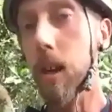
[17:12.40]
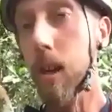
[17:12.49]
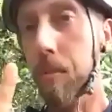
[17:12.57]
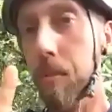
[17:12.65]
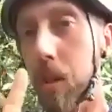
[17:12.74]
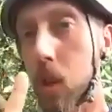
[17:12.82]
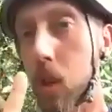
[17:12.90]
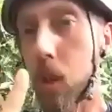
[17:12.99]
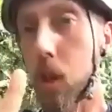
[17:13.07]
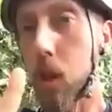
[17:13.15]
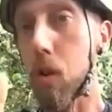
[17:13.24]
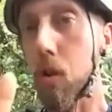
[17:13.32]
But there's
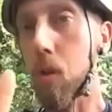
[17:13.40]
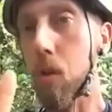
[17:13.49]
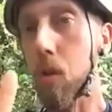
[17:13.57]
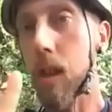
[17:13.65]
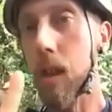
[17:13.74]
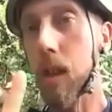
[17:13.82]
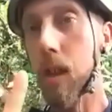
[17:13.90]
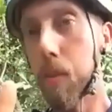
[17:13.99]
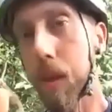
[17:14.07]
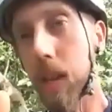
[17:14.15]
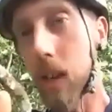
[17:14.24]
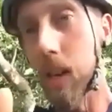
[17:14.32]
two
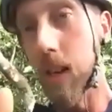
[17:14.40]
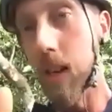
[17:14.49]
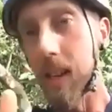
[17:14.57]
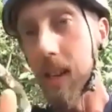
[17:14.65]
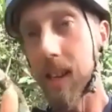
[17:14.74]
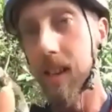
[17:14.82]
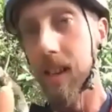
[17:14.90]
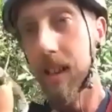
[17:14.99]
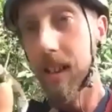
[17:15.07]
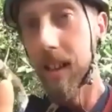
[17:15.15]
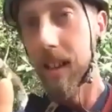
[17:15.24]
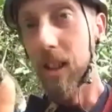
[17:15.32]
species
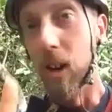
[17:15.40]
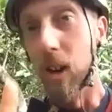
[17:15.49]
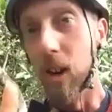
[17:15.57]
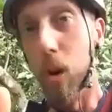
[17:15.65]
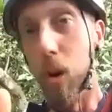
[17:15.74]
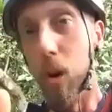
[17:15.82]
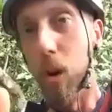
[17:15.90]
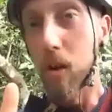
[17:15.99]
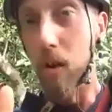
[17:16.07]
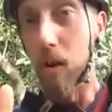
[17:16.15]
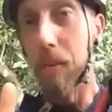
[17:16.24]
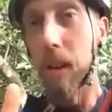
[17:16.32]
that always go
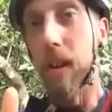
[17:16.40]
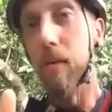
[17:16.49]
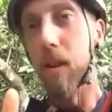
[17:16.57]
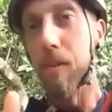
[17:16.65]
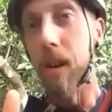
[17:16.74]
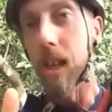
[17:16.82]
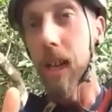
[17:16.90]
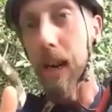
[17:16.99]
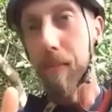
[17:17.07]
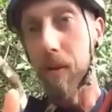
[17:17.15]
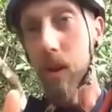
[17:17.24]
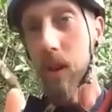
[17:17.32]
and play with my
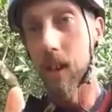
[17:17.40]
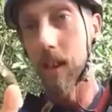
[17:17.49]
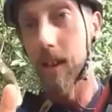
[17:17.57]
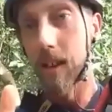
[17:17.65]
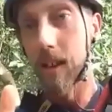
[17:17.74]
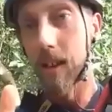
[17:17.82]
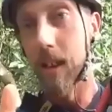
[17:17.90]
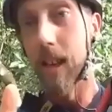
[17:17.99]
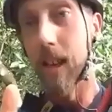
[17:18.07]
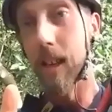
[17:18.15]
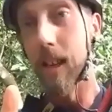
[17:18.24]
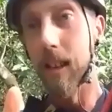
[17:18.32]
cameras and
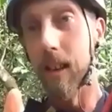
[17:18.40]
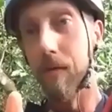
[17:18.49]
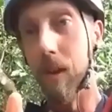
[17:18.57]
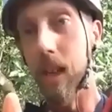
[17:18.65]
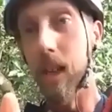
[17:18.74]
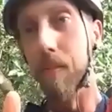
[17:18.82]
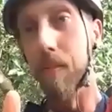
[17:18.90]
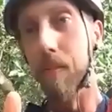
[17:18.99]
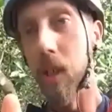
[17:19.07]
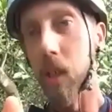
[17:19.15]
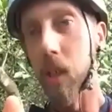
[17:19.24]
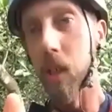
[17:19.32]
they they're really
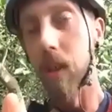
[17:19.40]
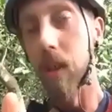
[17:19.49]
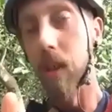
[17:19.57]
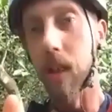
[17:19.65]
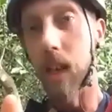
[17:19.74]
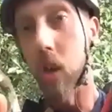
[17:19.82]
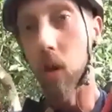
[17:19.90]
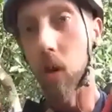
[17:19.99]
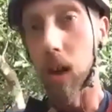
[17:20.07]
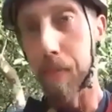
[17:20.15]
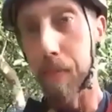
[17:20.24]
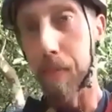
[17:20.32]
mischievous and they try
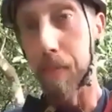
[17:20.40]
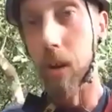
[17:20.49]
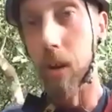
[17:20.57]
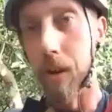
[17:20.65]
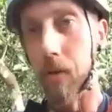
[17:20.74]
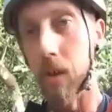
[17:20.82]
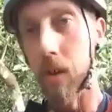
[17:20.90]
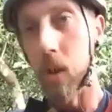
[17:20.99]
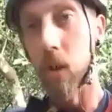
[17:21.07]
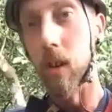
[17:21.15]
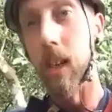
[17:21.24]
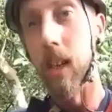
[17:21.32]
and pull them off the
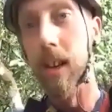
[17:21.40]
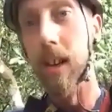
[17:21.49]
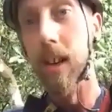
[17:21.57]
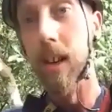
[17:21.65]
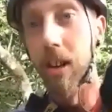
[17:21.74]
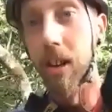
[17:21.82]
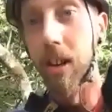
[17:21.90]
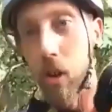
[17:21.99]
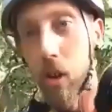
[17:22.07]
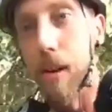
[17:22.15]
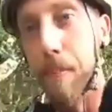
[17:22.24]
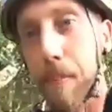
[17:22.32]
tree or they
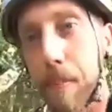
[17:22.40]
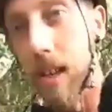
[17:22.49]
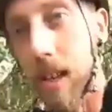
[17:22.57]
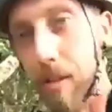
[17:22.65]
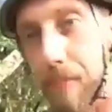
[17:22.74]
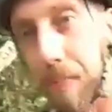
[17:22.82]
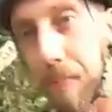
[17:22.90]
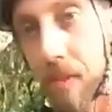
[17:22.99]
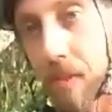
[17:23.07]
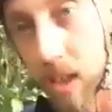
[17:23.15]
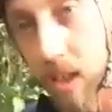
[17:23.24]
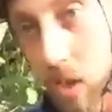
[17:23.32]
try and bite them
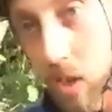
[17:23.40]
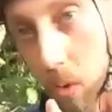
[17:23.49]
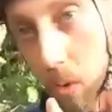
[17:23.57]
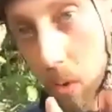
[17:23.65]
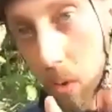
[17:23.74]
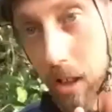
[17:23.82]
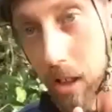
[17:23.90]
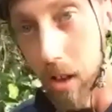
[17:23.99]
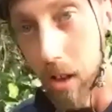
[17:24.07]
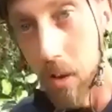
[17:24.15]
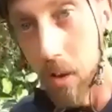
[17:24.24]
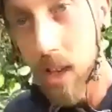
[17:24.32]
so one of
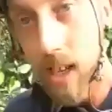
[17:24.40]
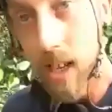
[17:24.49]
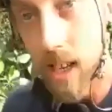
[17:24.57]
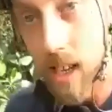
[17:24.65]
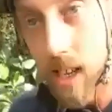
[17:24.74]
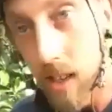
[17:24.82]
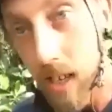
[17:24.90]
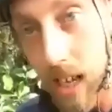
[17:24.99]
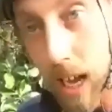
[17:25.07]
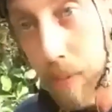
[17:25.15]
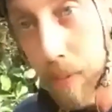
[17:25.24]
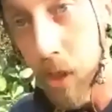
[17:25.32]
those is the
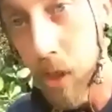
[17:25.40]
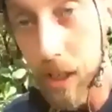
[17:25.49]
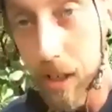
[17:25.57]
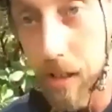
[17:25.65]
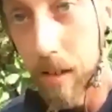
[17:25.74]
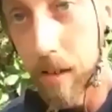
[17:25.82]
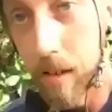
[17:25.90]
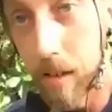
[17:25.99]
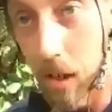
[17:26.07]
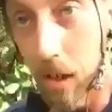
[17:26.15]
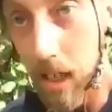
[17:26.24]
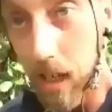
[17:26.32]
capuchin
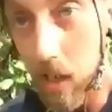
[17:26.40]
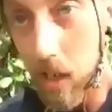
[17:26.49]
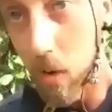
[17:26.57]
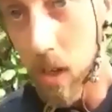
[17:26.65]
monkey so